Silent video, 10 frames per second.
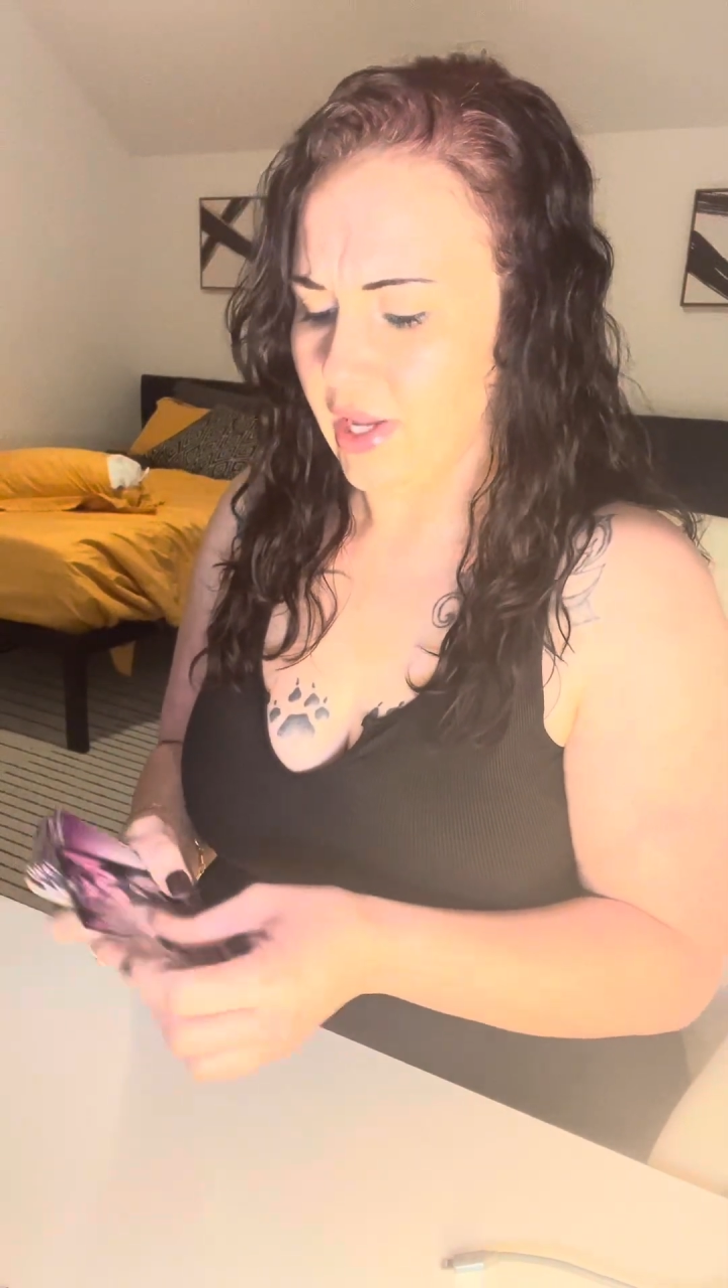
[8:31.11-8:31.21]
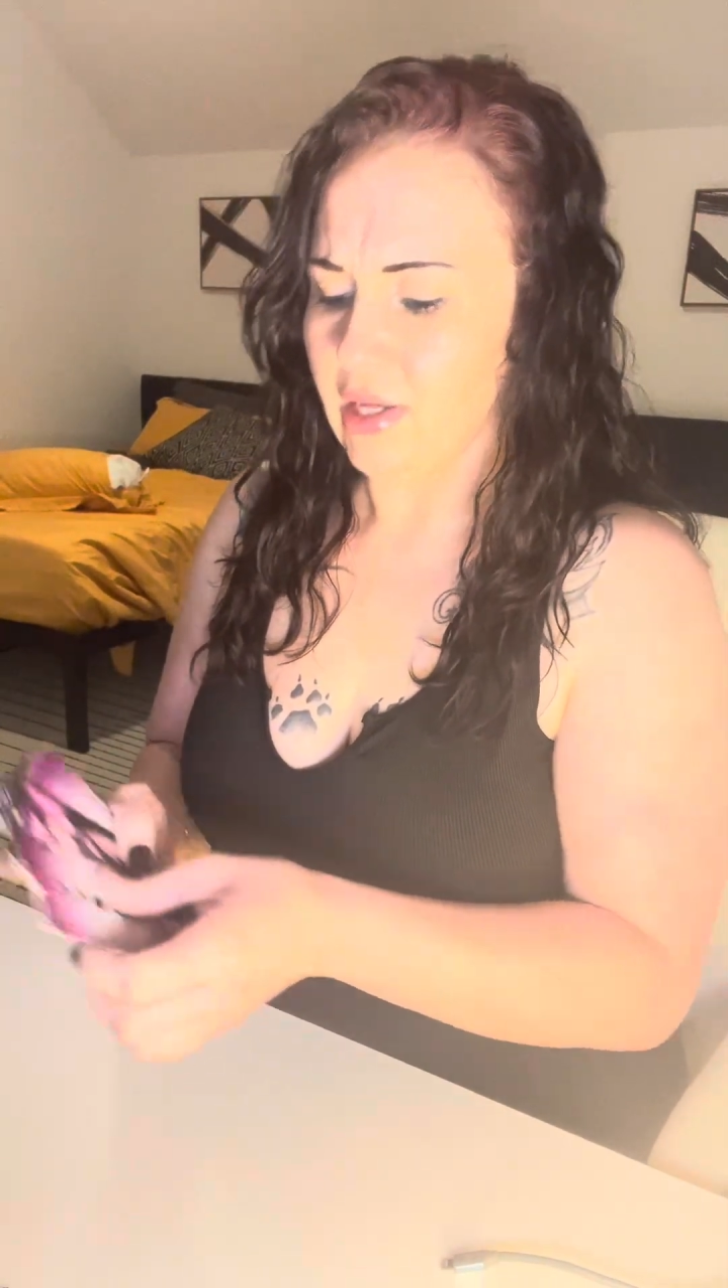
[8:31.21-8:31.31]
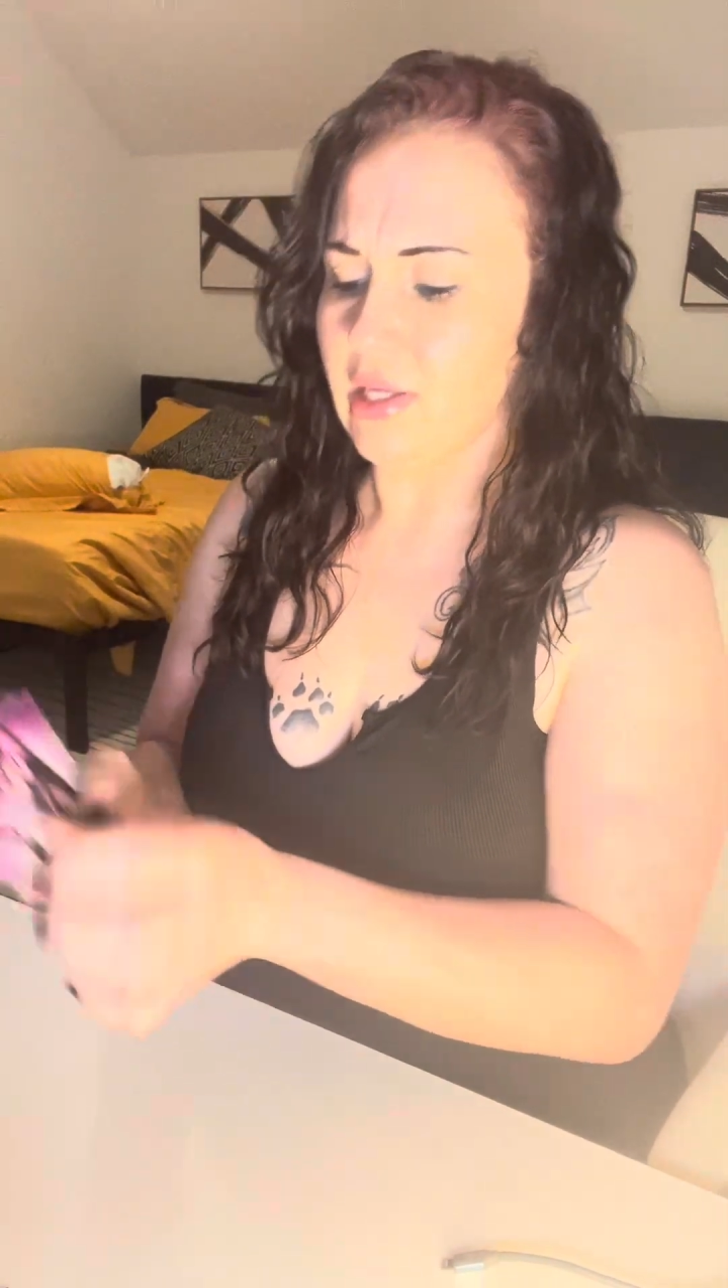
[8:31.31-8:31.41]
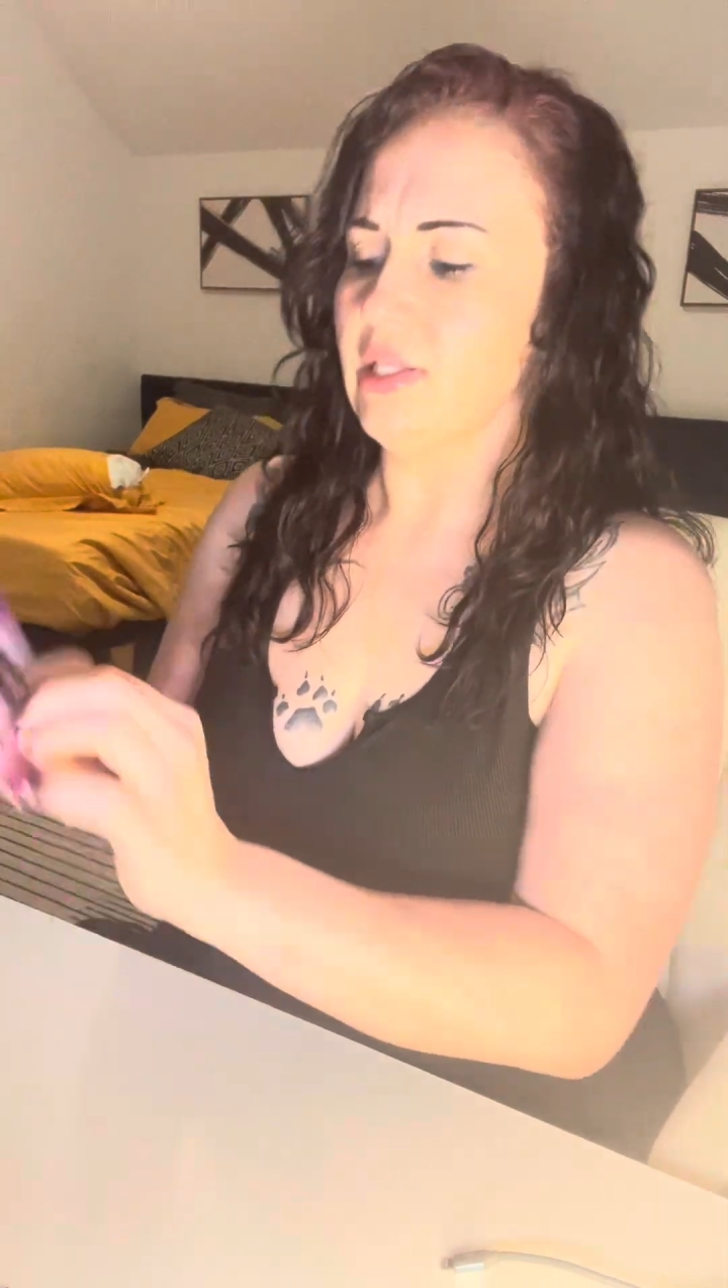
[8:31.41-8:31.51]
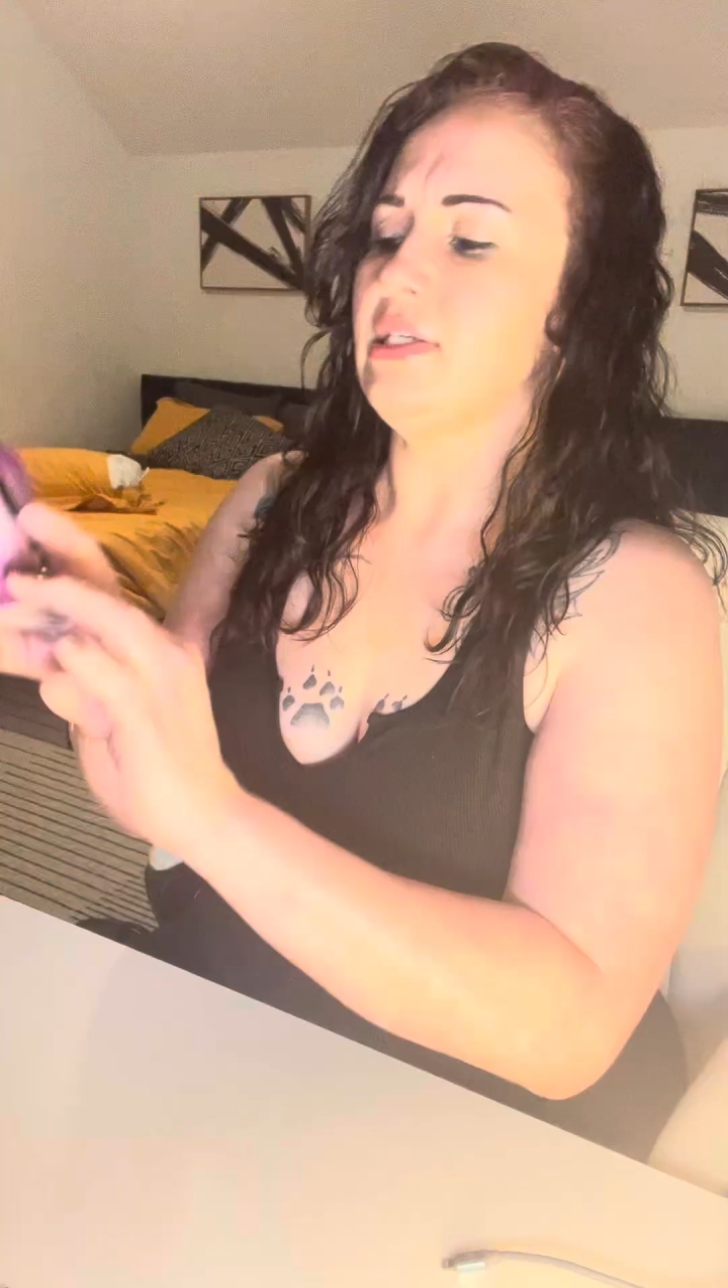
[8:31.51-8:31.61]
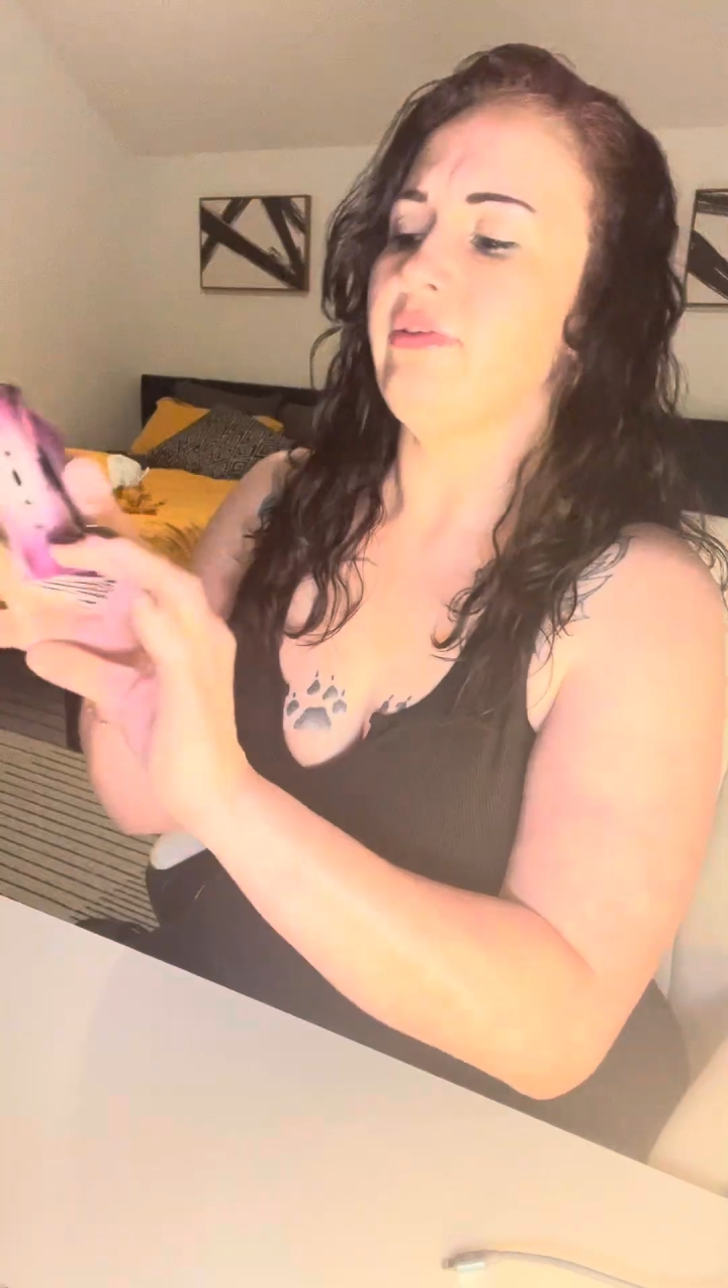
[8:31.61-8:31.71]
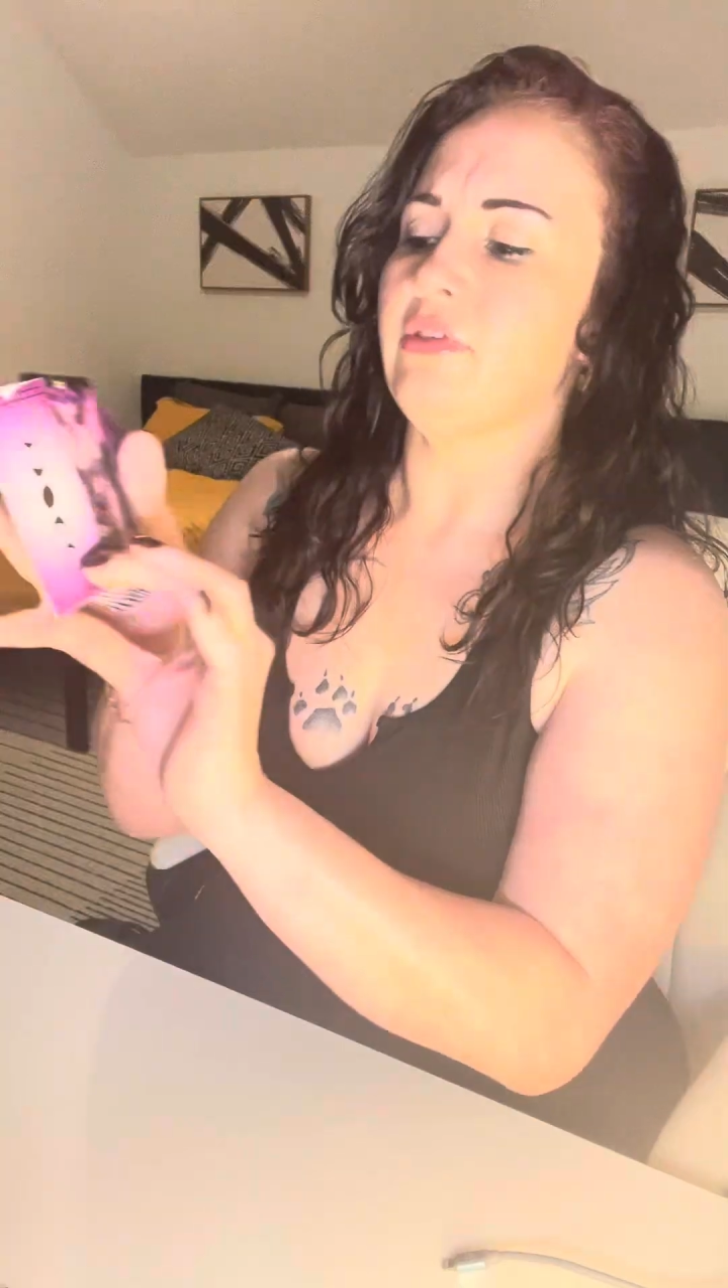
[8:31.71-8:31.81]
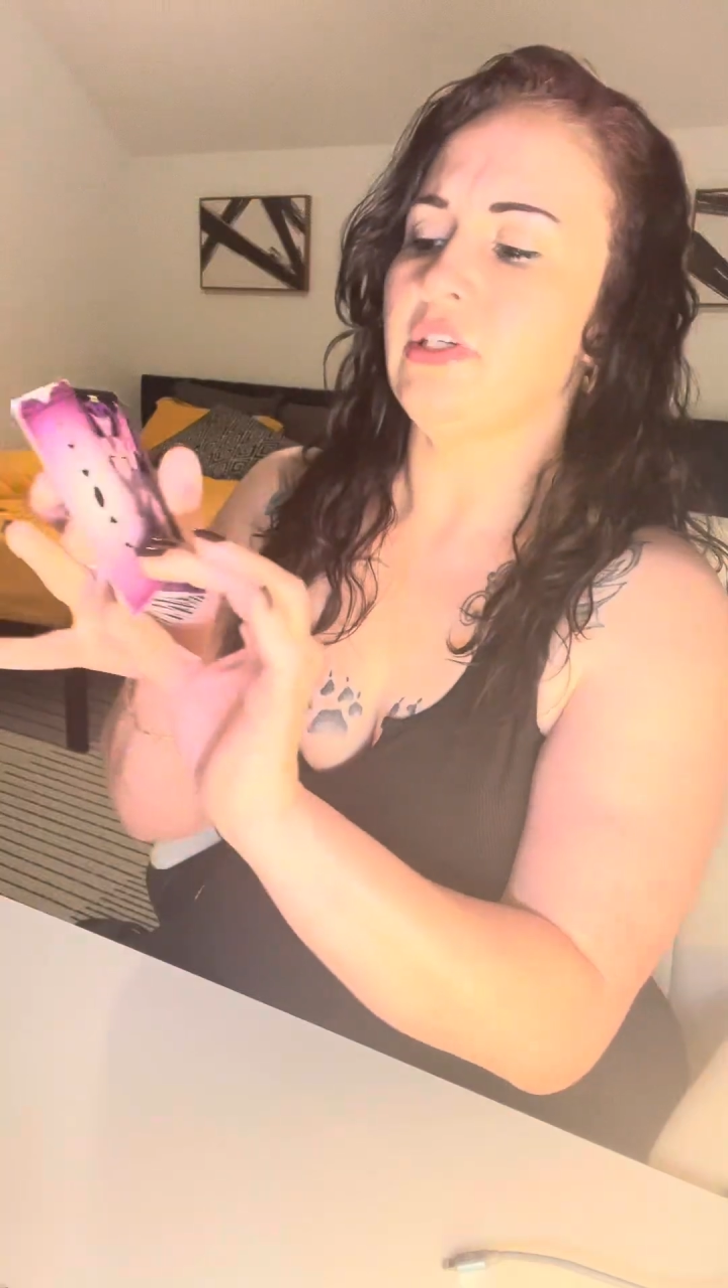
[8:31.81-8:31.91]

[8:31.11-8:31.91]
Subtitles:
Look at this Devil